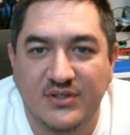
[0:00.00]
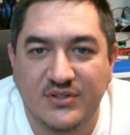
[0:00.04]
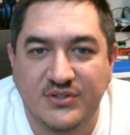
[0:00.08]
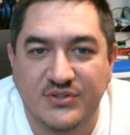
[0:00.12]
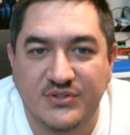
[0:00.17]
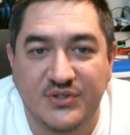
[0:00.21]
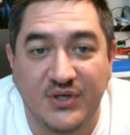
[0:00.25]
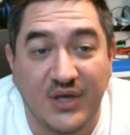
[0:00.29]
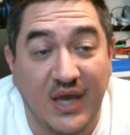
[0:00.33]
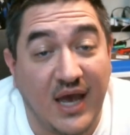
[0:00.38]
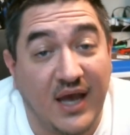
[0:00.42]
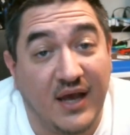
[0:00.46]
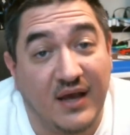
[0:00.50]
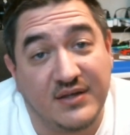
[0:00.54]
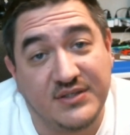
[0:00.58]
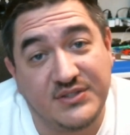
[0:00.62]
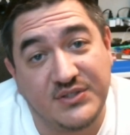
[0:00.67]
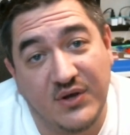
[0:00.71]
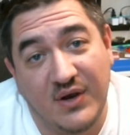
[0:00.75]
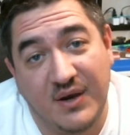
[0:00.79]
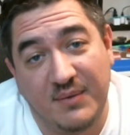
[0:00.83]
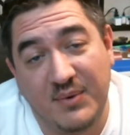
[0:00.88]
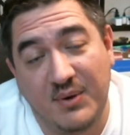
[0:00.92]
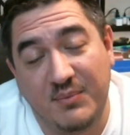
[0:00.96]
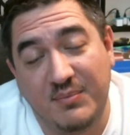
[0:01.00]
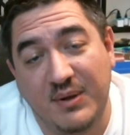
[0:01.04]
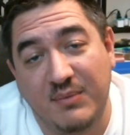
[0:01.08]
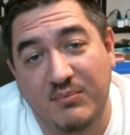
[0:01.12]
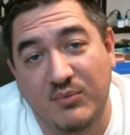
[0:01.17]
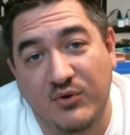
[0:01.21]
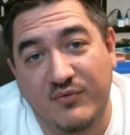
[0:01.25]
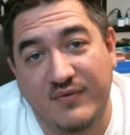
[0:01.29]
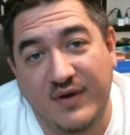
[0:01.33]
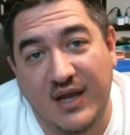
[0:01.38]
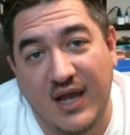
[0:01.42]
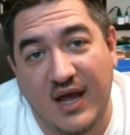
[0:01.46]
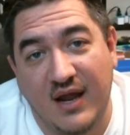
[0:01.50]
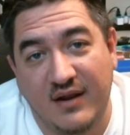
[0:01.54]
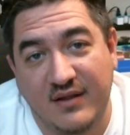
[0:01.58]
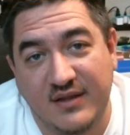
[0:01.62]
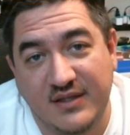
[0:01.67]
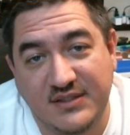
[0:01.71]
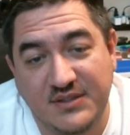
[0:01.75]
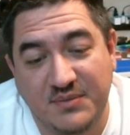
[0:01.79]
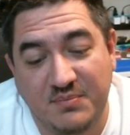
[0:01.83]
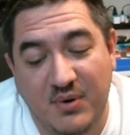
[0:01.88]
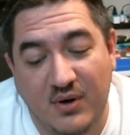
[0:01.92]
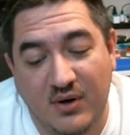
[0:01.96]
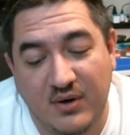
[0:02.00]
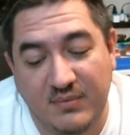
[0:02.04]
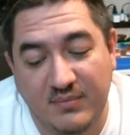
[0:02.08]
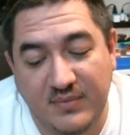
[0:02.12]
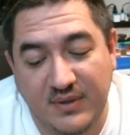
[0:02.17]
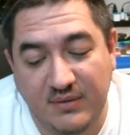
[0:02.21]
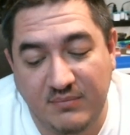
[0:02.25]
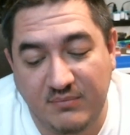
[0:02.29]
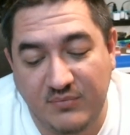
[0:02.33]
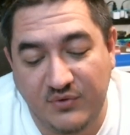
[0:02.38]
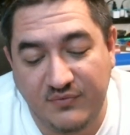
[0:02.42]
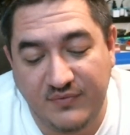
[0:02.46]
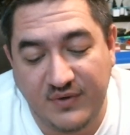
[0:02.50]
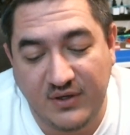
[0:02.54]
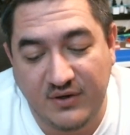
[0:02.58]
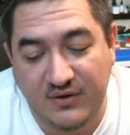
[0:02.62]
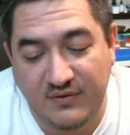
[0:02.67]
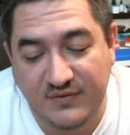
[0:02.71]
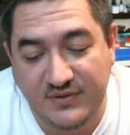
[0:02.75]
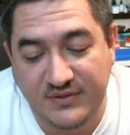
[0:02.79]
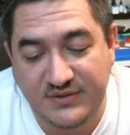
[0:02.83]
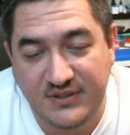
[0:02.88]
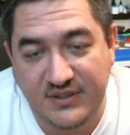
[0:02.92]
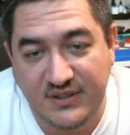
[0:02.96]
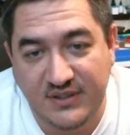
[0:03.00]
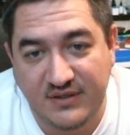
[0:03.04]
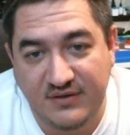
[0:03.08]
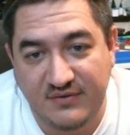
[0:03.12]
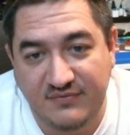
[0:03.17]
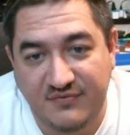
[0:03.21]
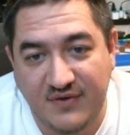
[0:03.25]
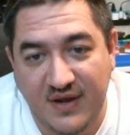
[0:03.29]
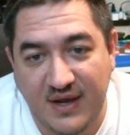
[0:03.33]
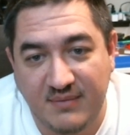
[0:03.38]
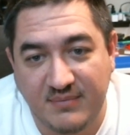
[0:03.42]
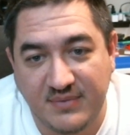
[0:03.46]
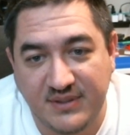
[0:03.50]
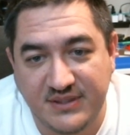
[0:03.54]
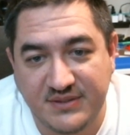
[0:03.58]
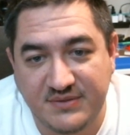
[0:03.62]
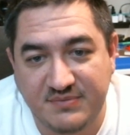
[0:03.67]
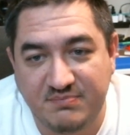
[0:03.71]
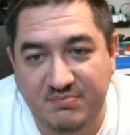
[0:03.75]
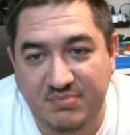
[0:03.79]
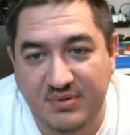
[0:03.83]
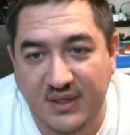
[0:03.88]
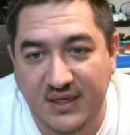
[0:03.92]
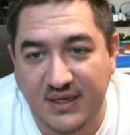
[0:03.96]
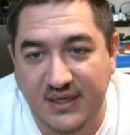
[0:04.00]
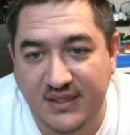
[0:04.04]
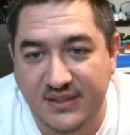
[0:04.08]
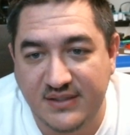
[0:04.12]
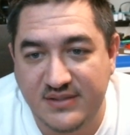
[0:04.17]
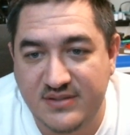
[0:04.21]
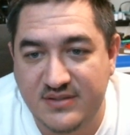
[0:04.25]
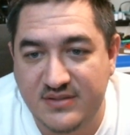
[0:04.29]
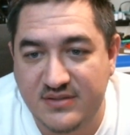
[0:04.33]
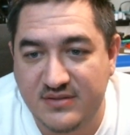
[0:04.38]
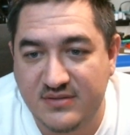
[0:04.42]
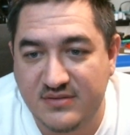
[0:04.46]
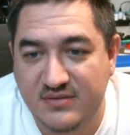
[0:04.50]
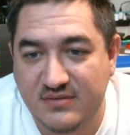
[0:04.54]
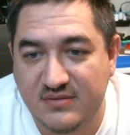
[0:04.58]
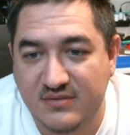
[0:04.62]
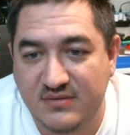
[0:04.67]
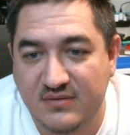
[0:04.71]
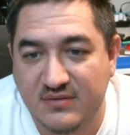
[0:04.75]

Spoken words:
So yeah, so I'm gonna be moving out of this apartment, moving over to family's place.